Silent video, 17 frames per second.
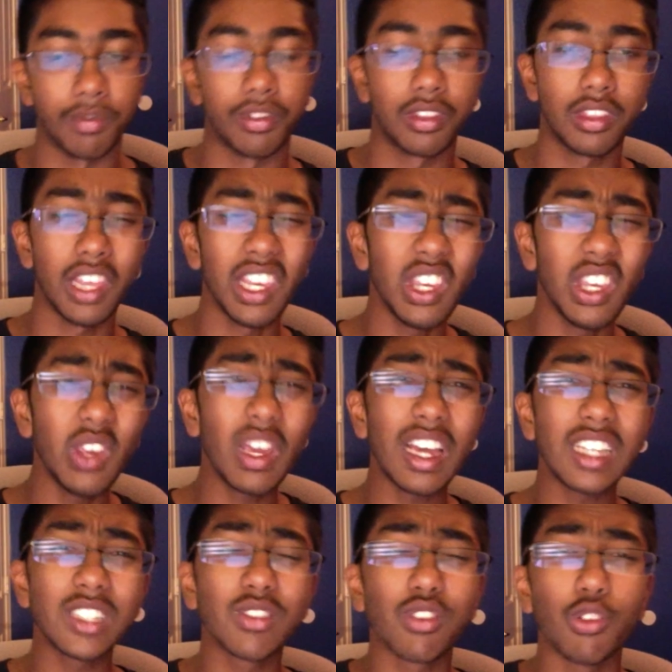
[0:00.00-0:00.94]
thank you
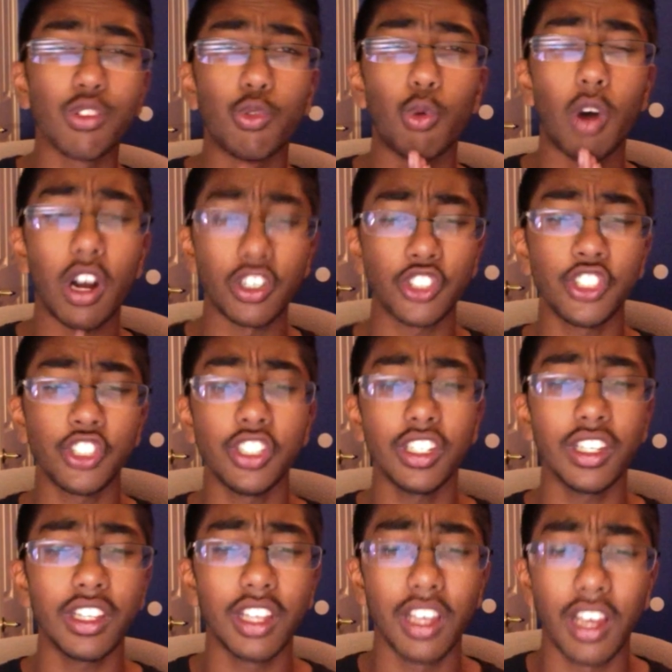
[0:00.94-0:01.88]
guys for
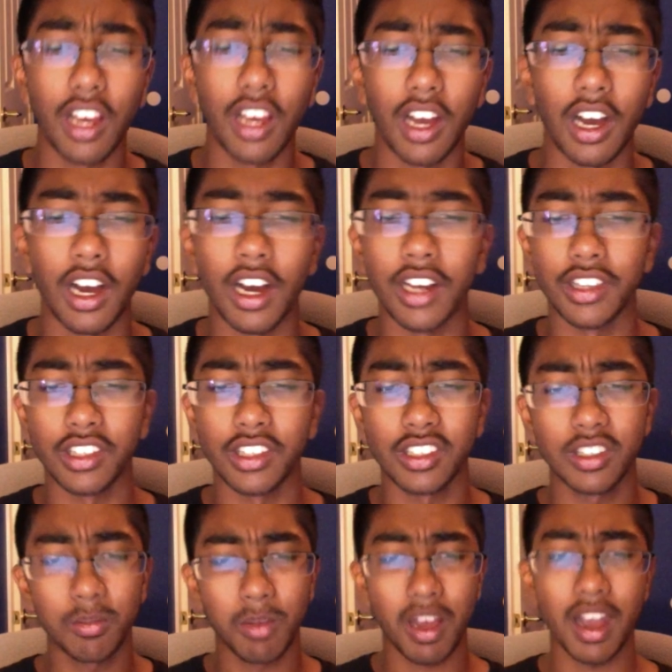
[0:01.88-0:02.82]
watching.
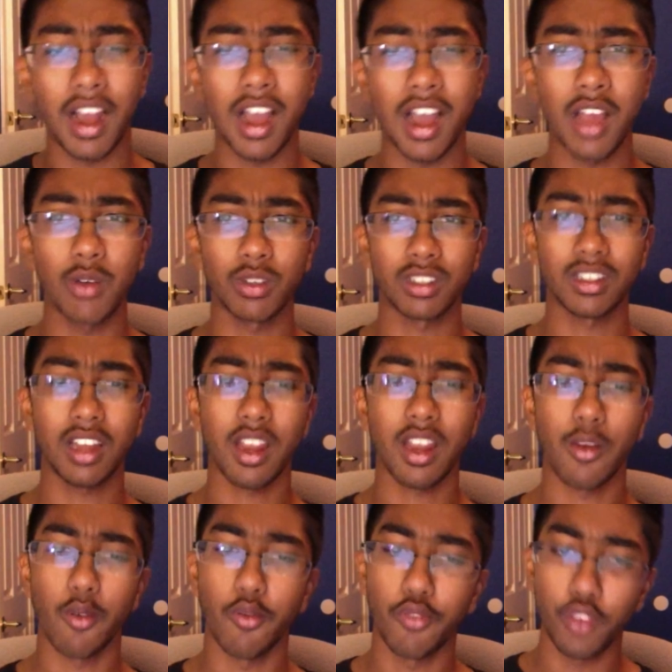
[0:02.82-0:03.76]
This is my iOS
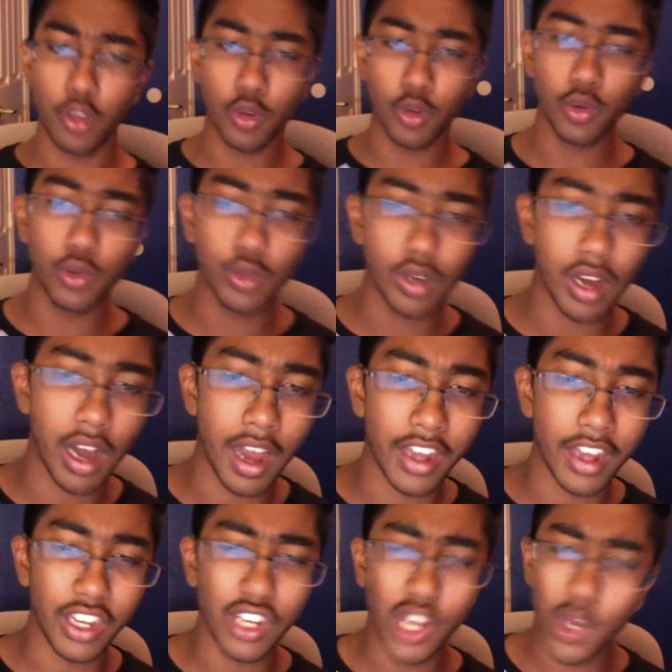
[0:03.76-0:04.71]
9 review.
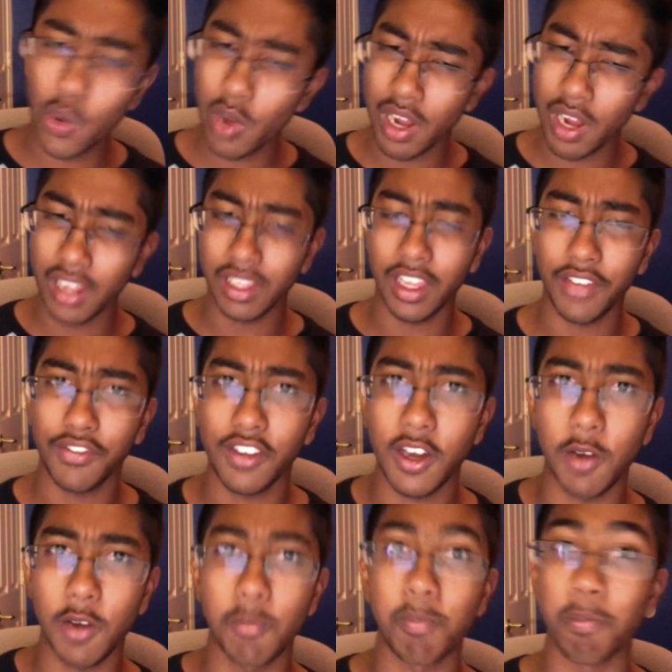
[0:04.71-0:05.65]
I know I left
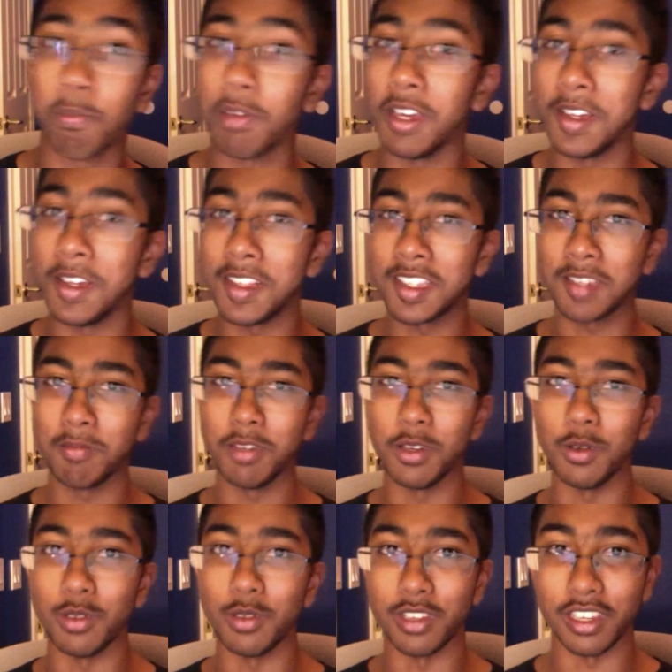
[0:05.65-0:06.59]
out Beats
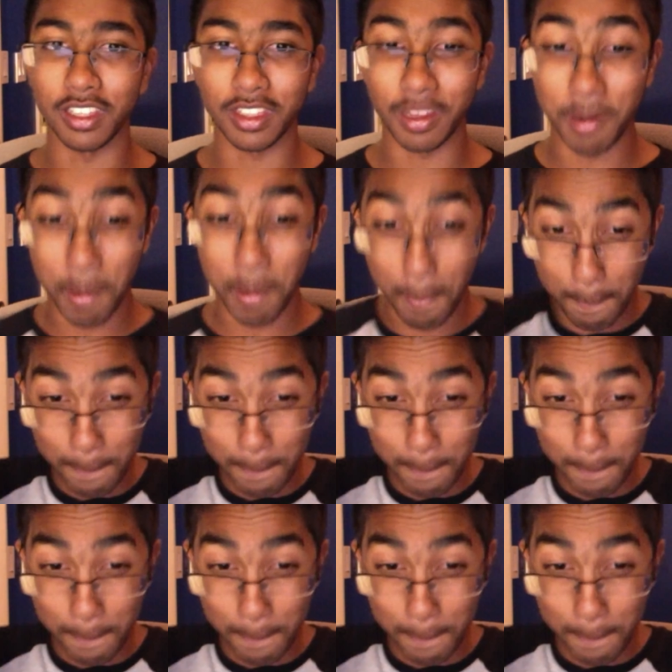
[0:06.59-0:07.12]
Music, the